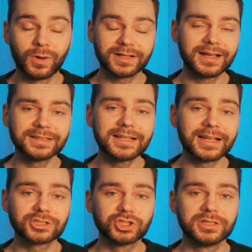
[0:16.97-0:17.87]
what are the
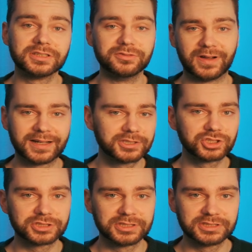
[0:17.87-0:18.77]
actual
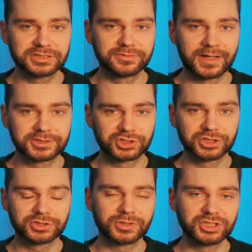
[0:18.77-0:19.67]
advantages and
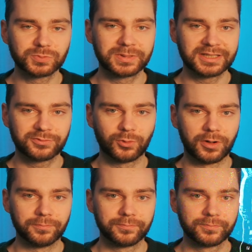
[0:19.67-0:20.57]
disadvantages to each platform?